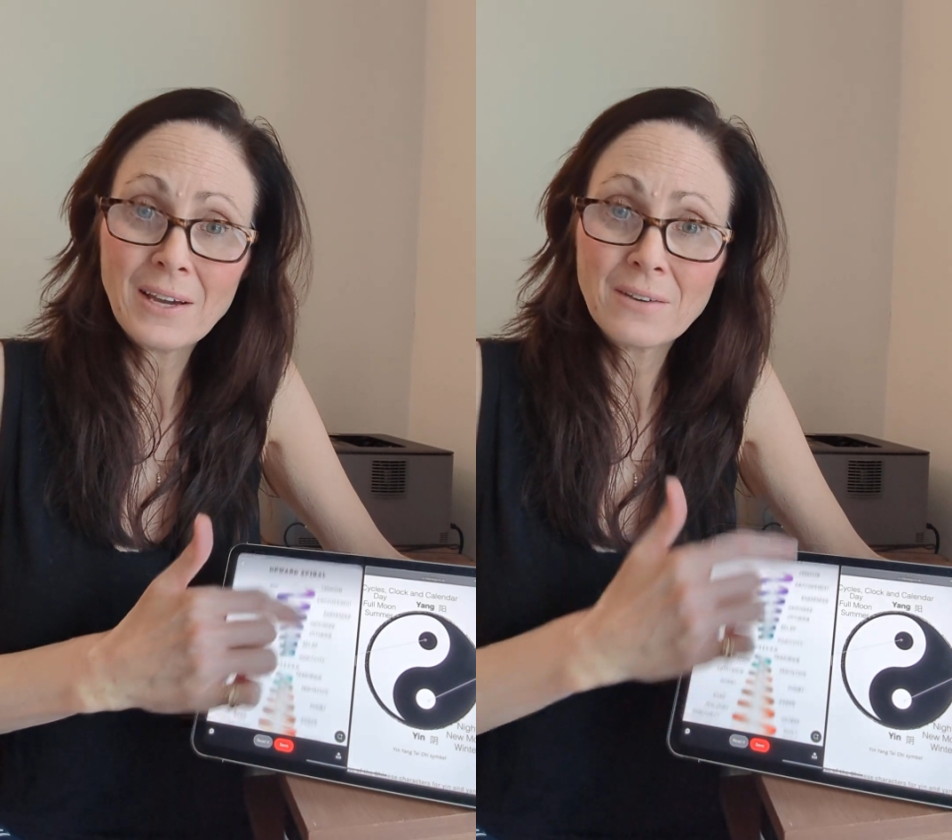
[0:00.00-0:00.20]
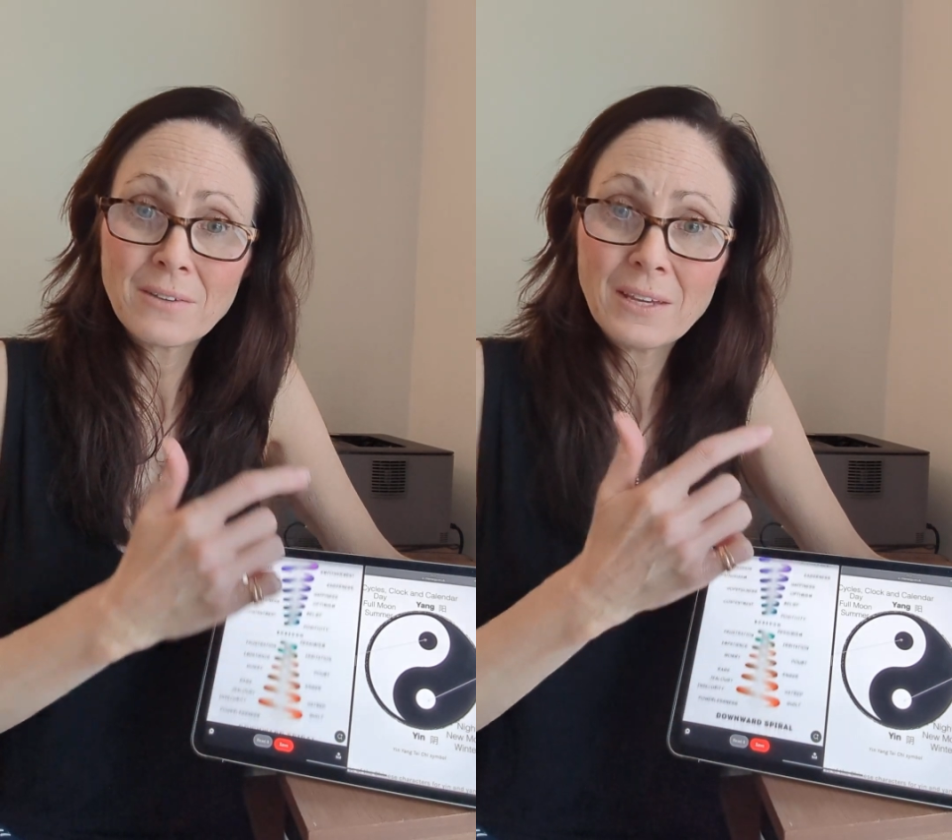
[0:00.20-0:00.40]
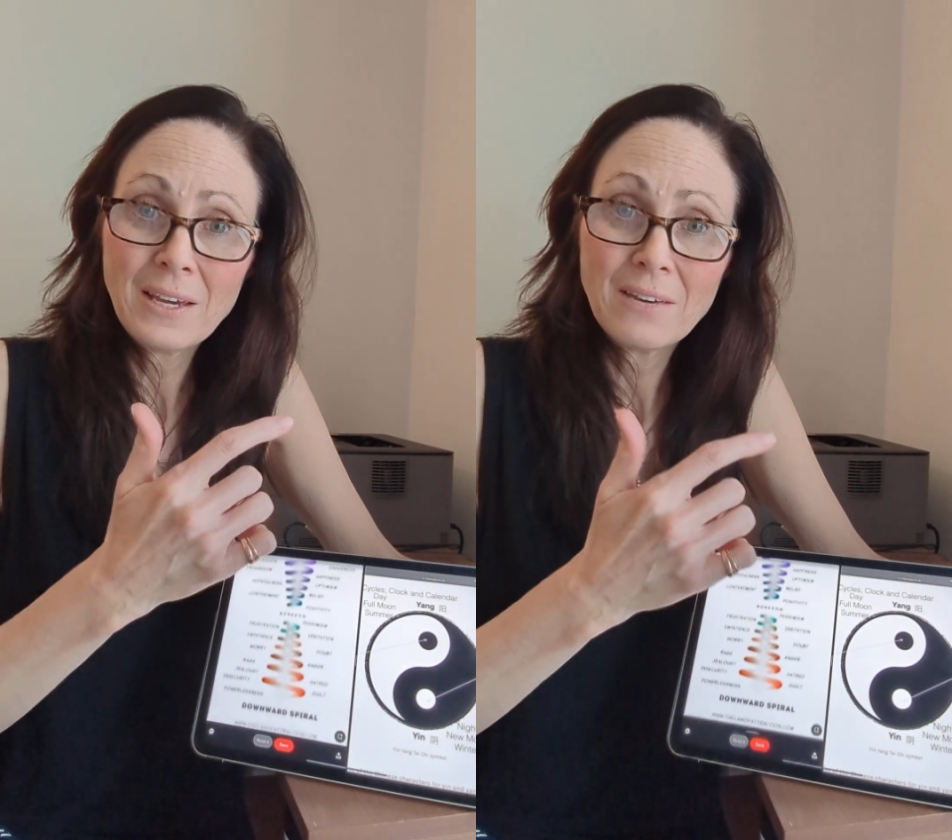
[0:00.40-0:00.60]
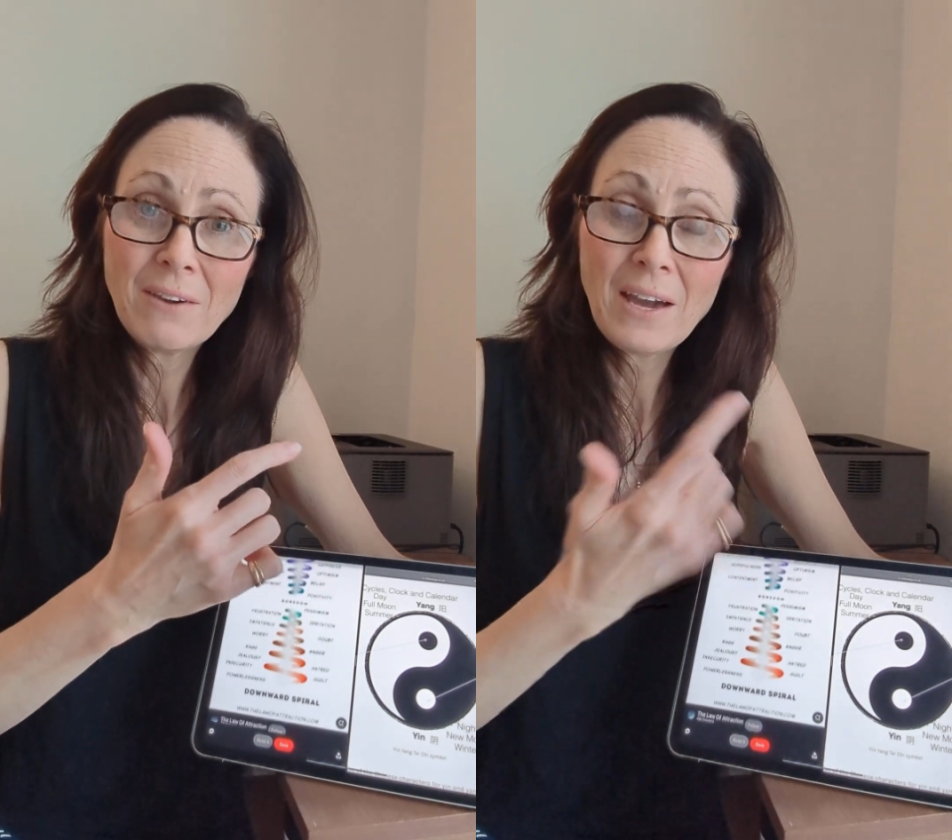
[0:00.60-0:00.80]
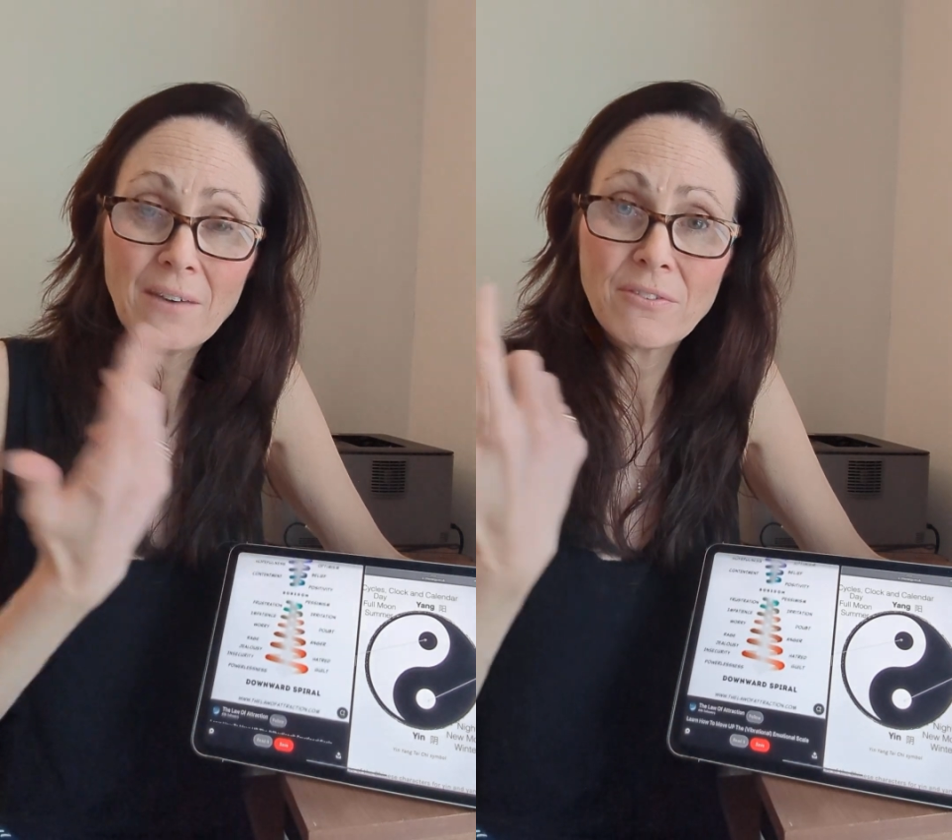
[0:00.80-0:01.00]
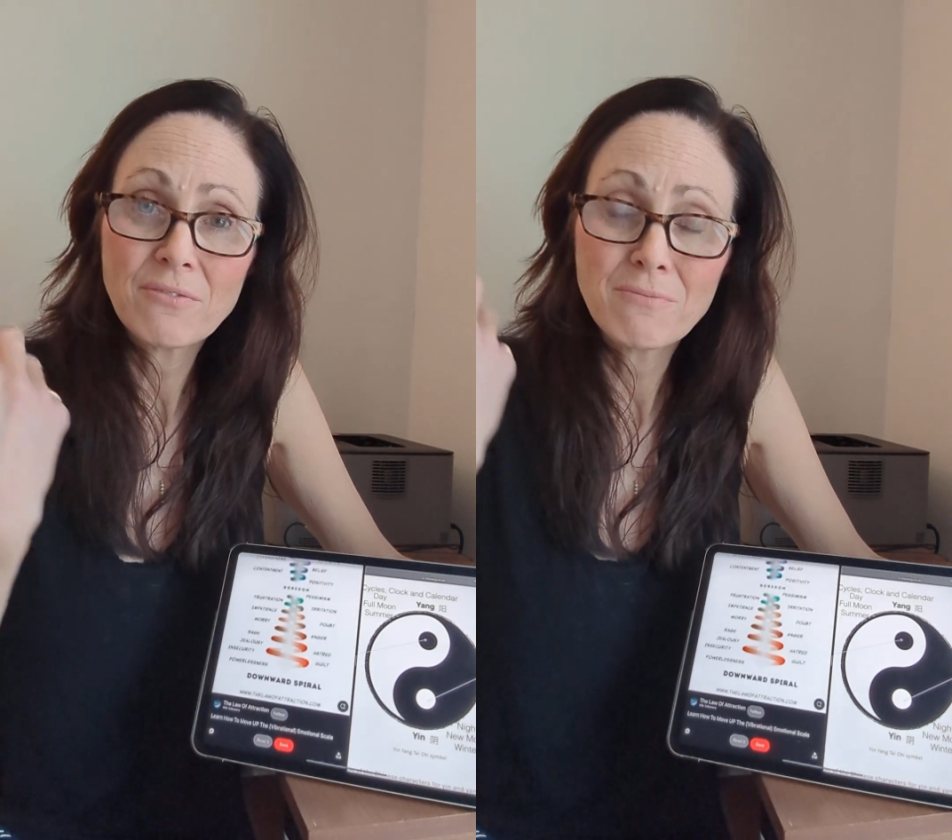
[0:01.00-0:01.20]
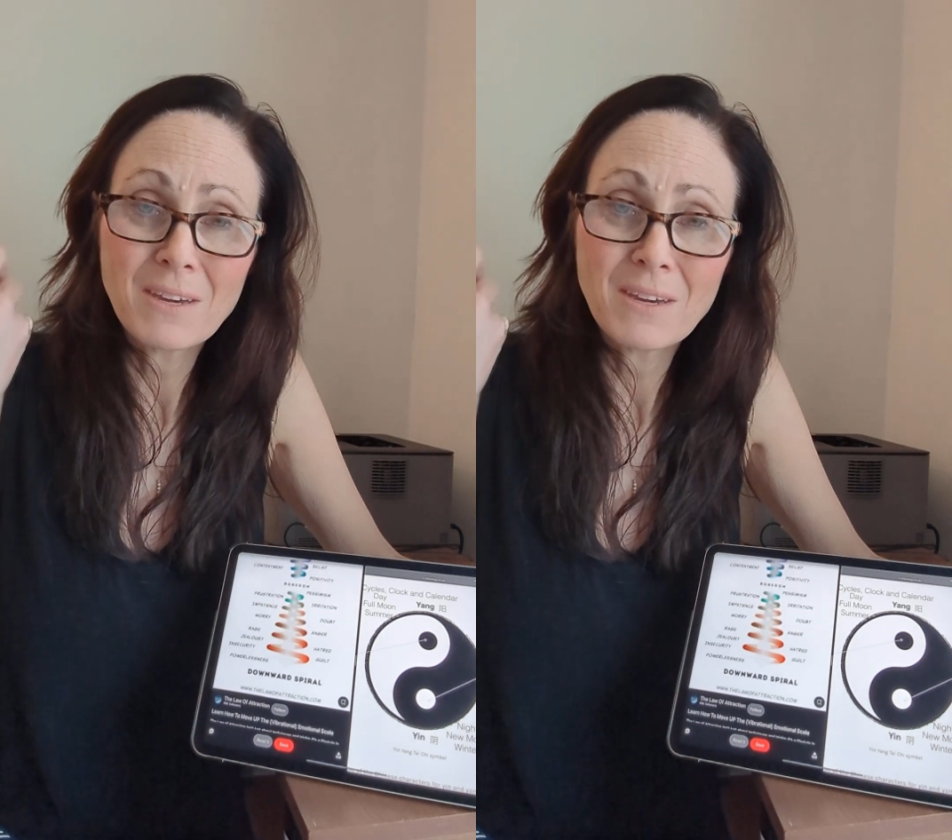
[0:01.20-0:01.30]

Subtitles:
I only have half of